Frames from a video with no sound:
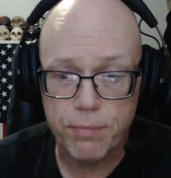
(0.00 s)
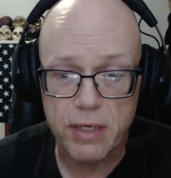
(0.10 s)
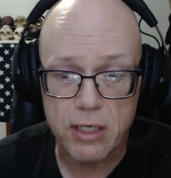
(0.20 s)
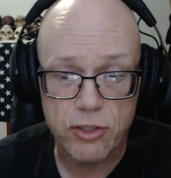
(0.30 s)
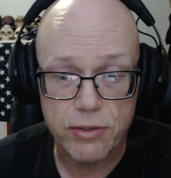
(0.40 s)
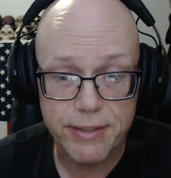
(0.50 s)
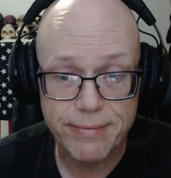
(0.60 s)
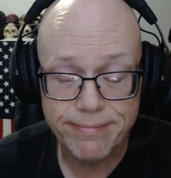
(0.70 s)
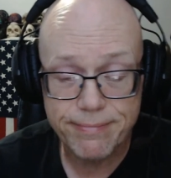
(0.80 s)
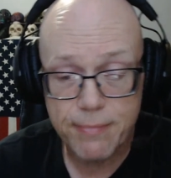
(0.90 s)
pictures.
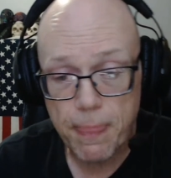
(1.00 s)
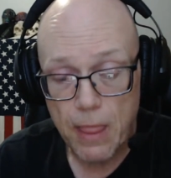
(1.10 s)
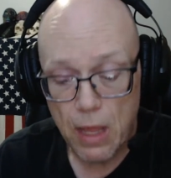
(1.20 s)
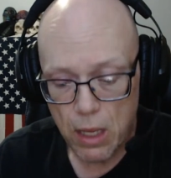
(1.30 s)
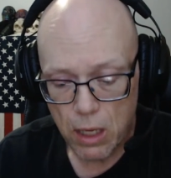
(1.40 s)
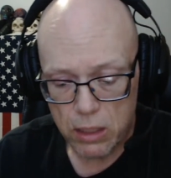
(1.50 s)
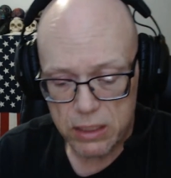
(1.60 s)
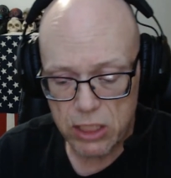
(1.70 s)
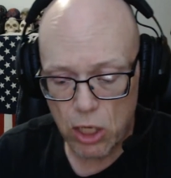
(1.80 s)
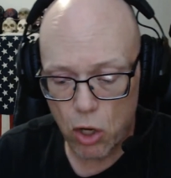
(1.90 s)

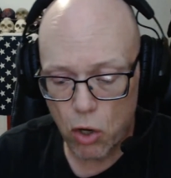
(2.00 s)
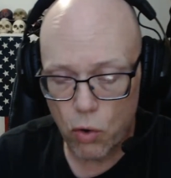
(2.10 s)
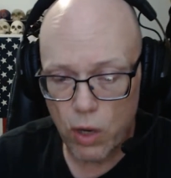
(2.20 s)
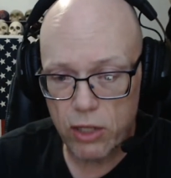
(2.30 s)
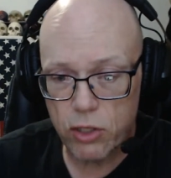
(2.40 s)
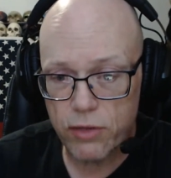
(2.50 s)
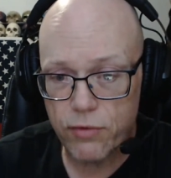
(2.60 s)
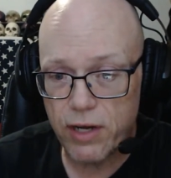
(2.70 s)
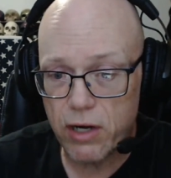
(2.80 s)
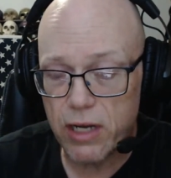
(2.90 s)
So I took
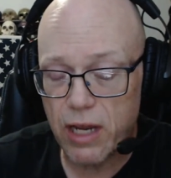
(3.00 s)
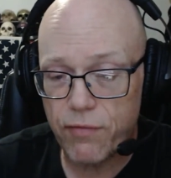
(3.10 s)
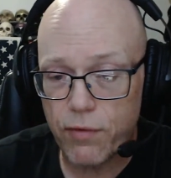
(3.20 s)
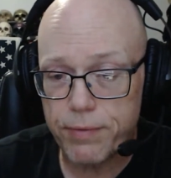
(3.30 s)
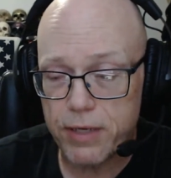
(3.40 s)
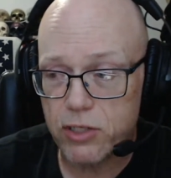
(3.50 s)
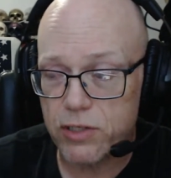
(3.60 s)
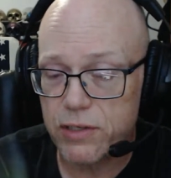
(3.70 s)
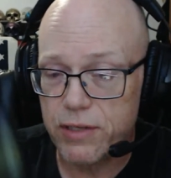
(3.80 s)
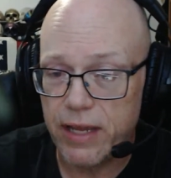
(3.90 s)
394
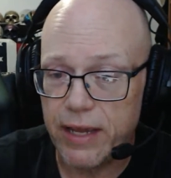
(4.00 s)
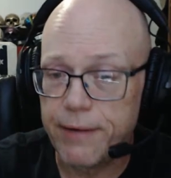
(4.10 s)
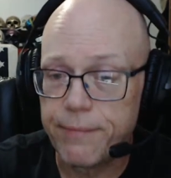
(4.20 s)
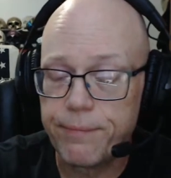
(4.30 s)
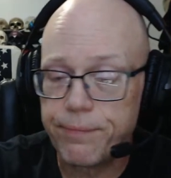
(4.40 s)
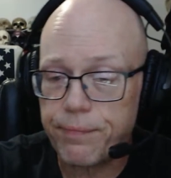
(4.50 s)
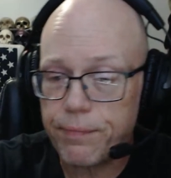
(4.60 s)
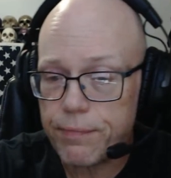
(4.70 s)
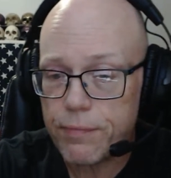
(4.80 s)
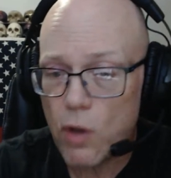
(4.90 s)
pictures today.
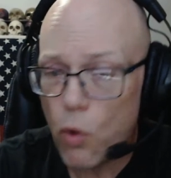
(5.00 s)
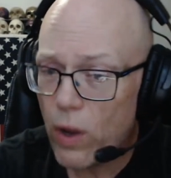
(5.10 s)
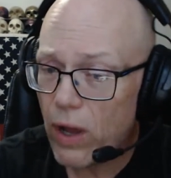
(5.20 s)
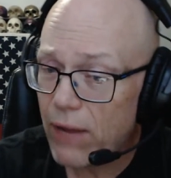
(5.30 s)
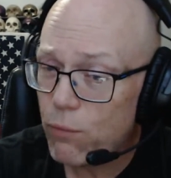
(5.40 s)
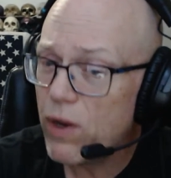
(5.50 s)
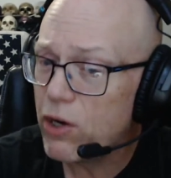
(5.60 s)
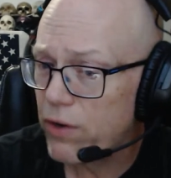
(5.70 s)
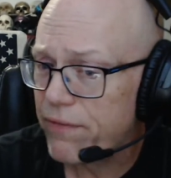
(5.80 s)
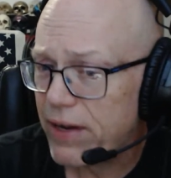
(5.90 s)
Well, I
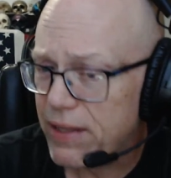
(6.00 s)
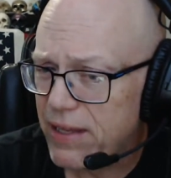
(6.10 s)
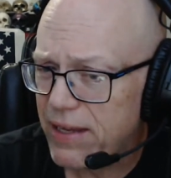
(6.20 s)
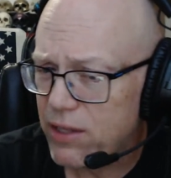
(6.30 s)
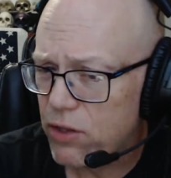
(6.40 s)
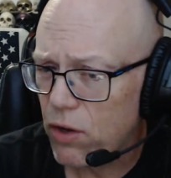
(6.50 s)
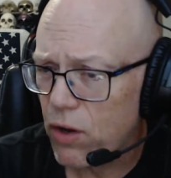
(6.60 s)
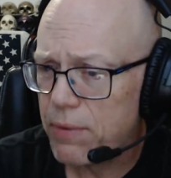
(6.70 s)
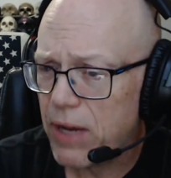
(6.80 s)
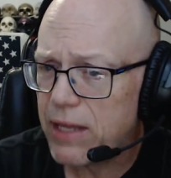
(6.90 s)
wonder if I did, though. I
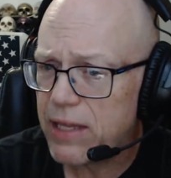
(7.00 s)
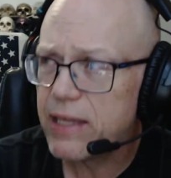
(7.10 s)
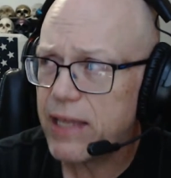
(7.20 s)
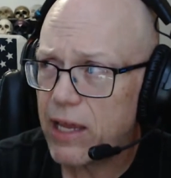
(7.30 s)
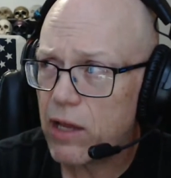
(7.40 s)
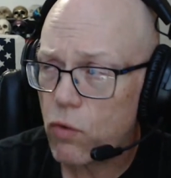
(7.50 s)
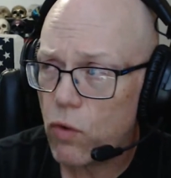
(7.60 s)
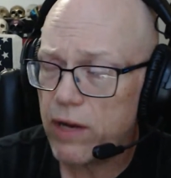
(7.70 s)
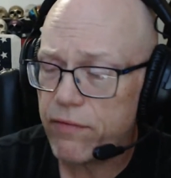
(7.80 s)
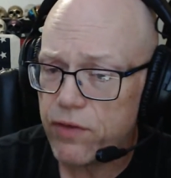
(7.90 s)
mean, I did take
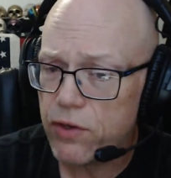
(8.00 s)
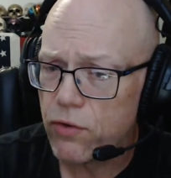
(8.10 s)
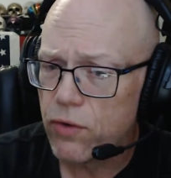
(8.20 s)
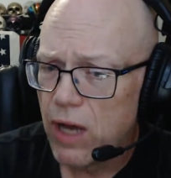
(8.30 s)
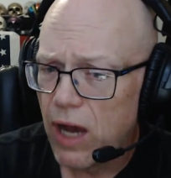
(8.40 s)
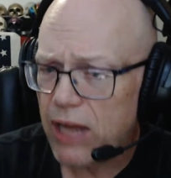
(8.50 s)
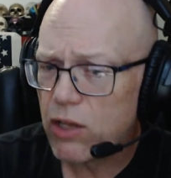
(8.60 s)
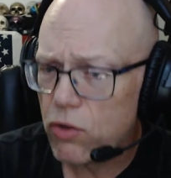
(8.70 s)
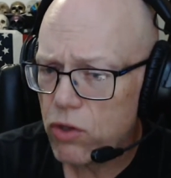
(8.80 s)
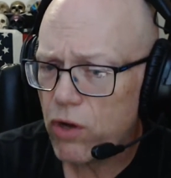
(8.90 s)
quite a few. I
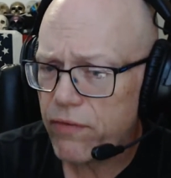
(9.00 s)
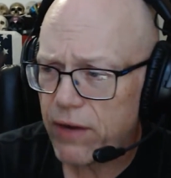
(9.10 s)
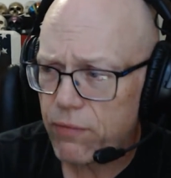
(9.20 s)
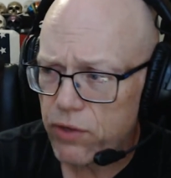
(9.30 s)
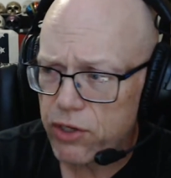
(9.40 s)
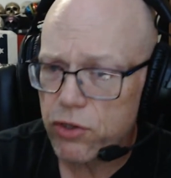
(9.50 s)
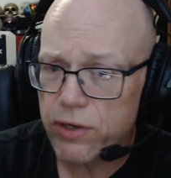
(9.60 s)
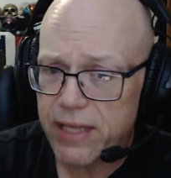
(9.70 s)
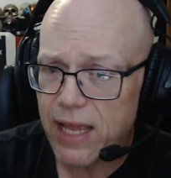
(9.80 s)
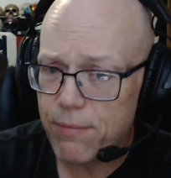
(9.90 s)
don't know if I really took that